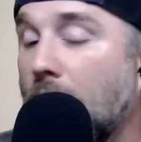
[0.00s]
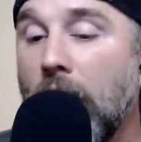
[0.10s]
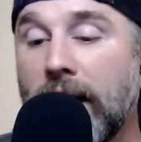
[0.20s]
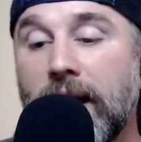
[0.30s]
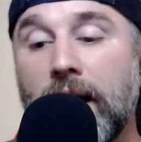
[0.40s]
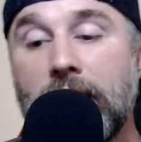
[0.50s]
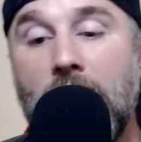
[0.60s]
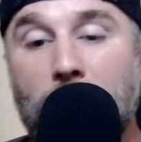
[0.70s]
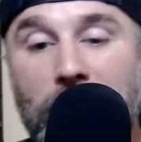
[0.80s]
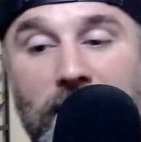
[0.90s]
Oh, I
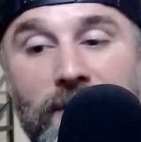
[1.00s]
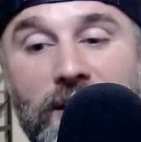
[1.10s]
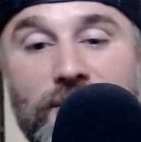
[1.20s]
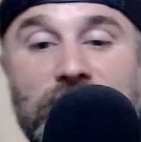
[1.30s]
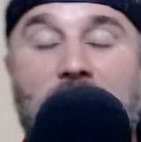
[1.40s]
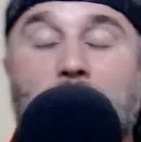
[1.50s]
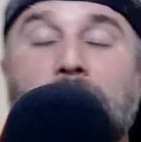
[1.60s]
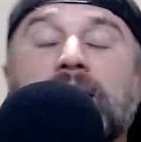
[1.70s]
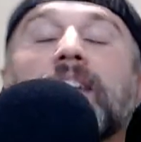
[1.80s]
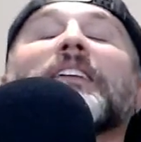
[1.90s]
cannot believe that just
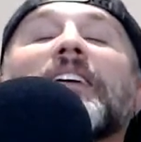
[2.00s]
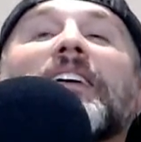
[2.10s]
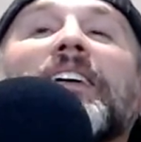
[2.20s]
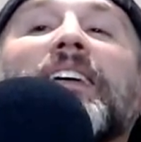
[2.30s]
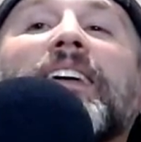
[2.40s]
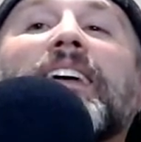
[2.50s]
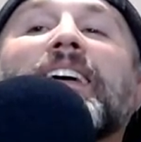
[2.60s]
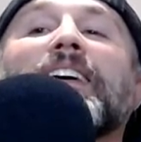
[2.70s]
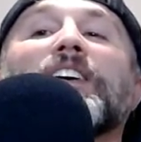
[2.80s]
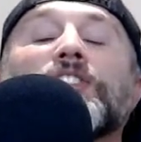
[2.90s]
happened.
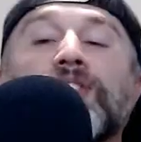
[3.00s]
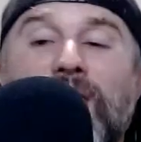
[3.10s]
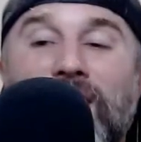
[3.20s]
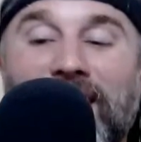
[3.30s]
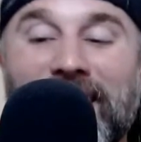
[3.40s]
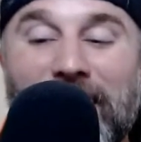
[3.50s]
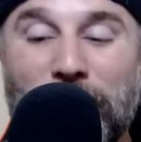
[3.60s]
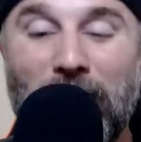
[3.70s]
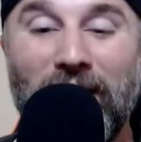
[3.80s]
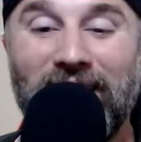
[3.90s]
Sorry, I
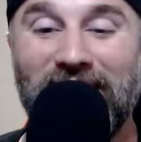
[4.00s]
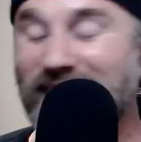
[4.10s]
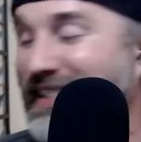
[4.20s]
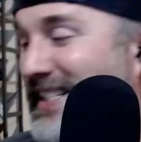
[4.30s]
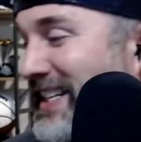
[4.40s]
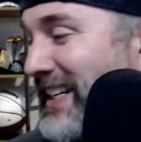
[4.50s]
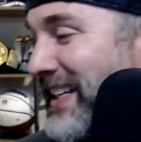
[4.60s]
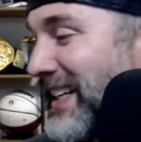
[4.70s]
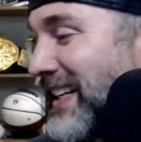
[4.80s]
paused.